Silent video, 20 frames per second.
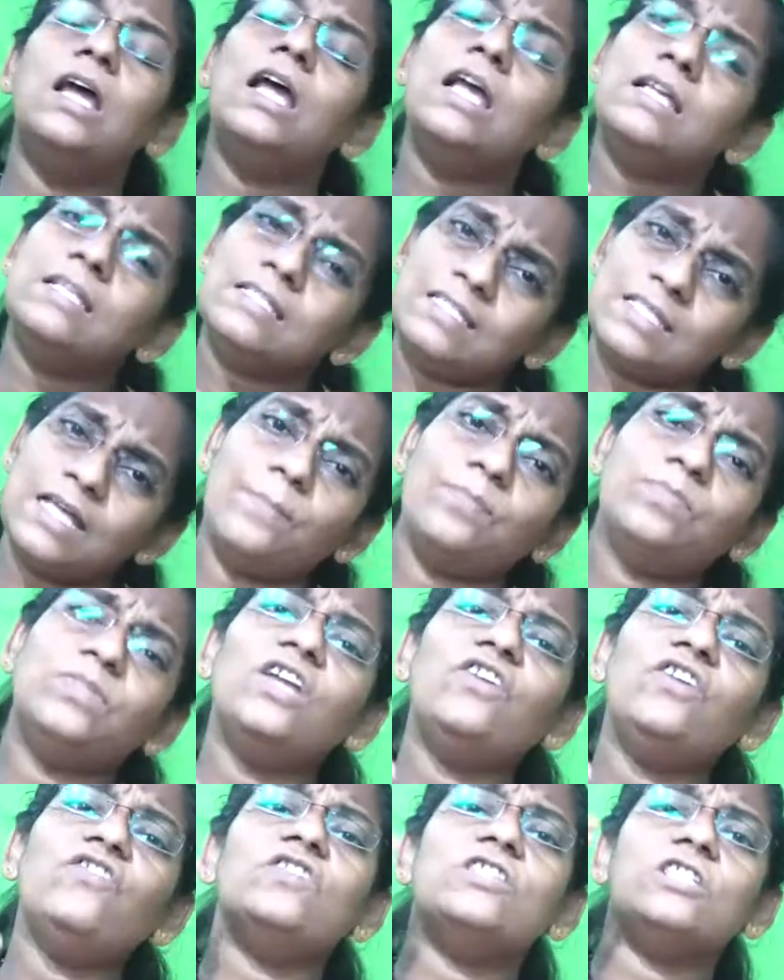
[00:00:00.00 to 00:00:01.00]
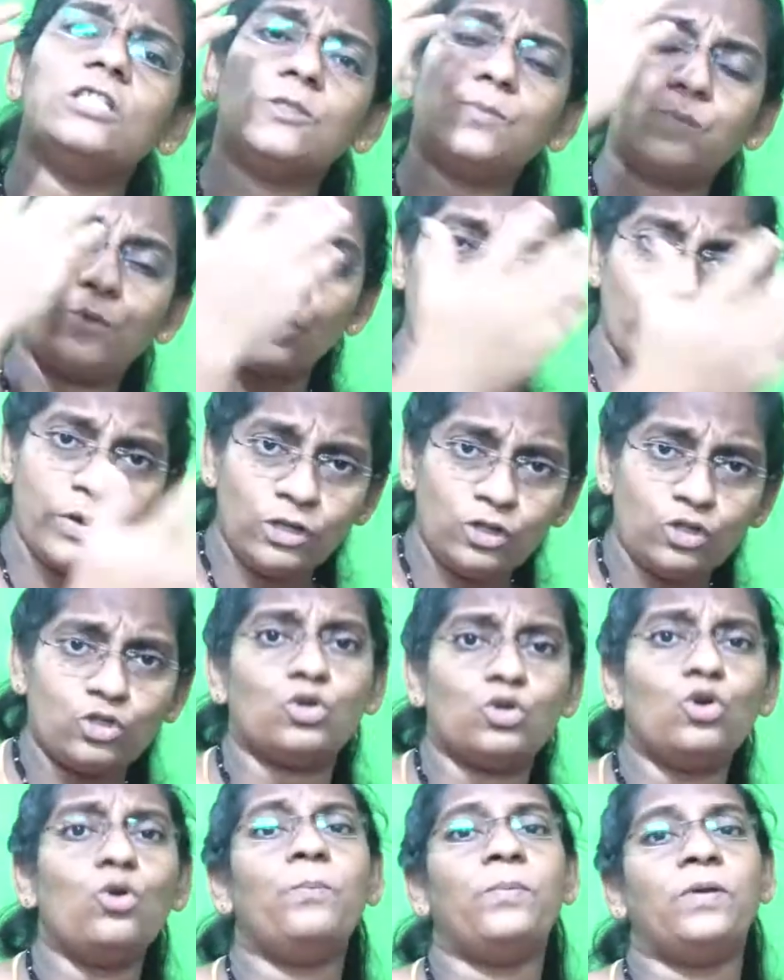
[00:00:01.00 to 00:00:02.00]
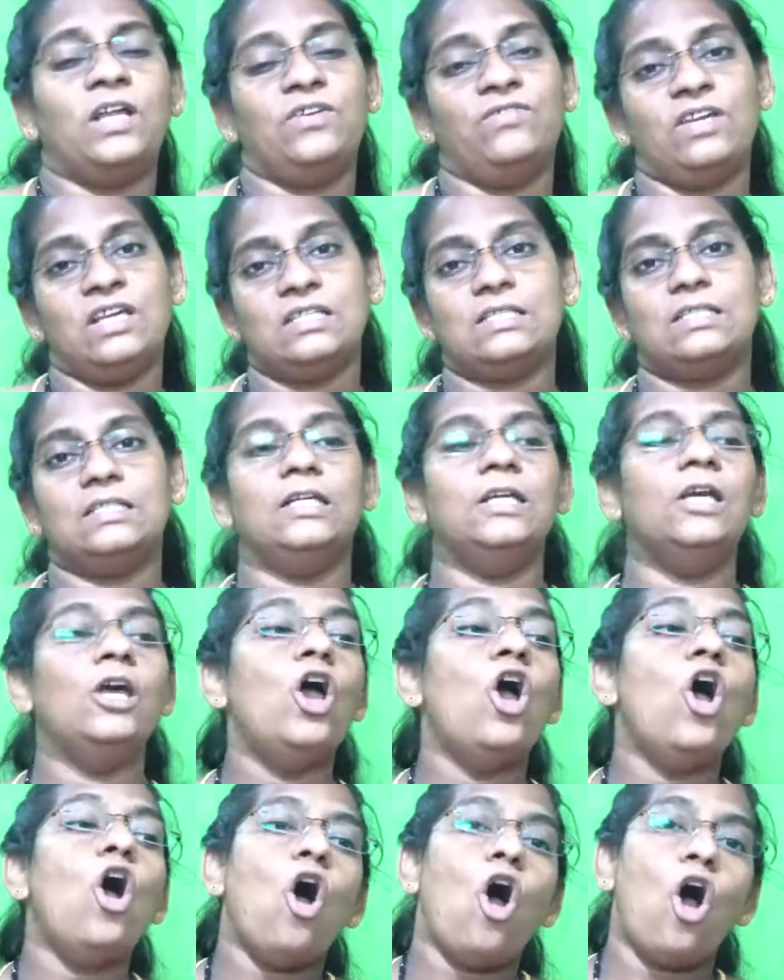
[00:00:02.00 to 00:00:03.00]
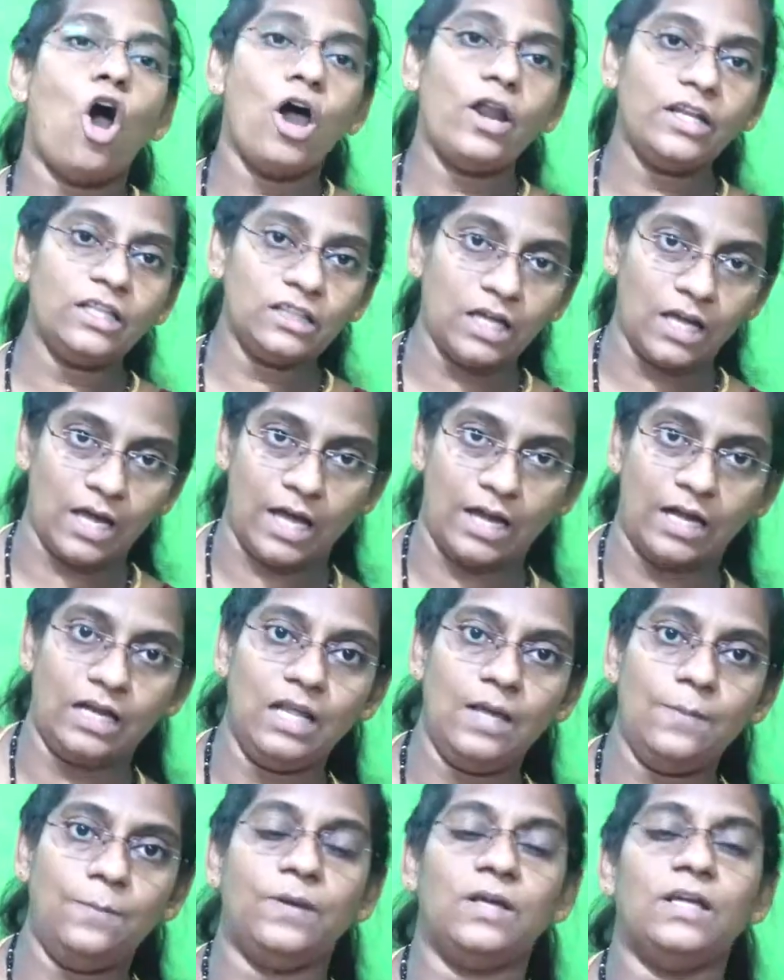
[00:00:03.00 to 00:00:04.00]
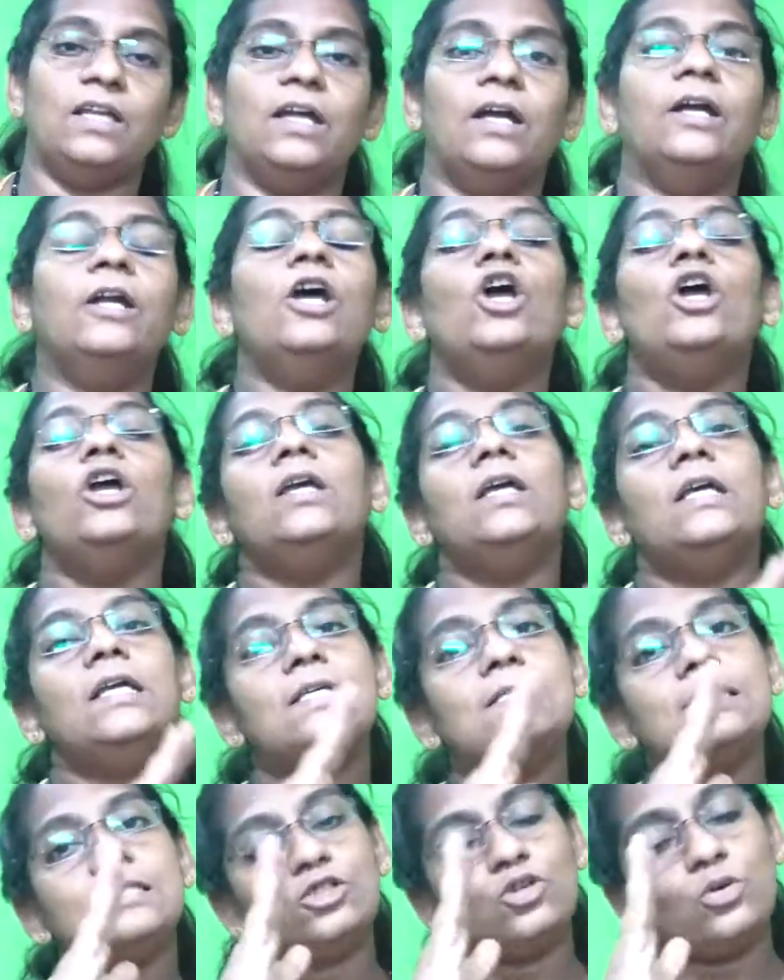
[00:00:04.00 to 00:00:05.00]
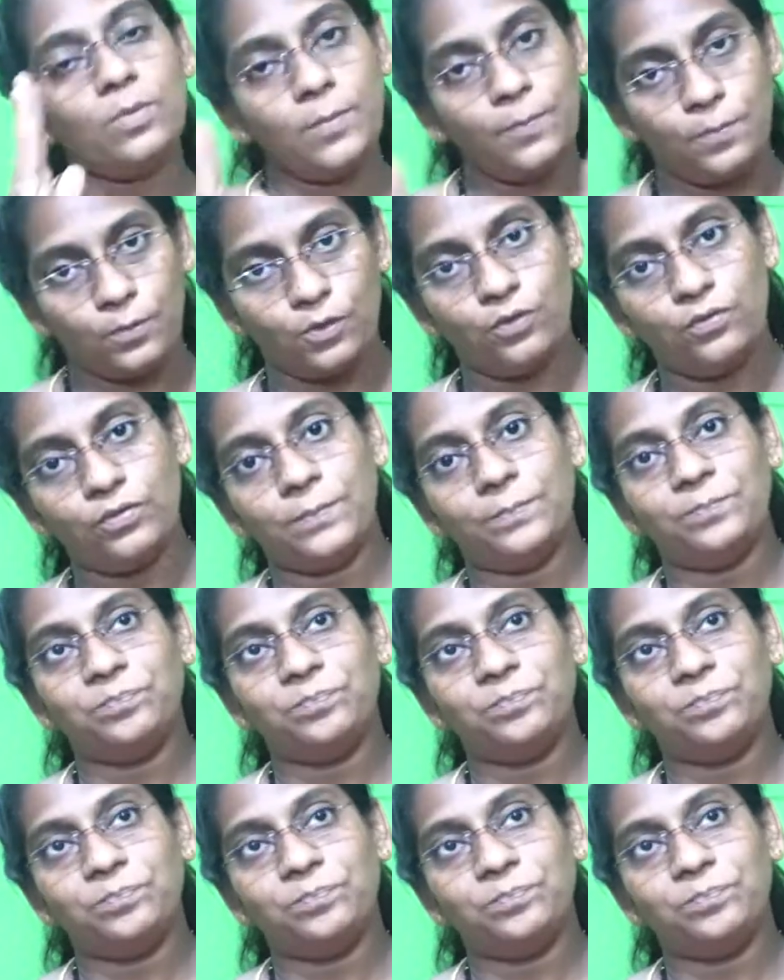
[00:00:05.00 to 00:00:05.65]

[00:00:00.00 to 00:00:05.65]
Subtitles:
something which is proven true previously or in the early period is to be proved.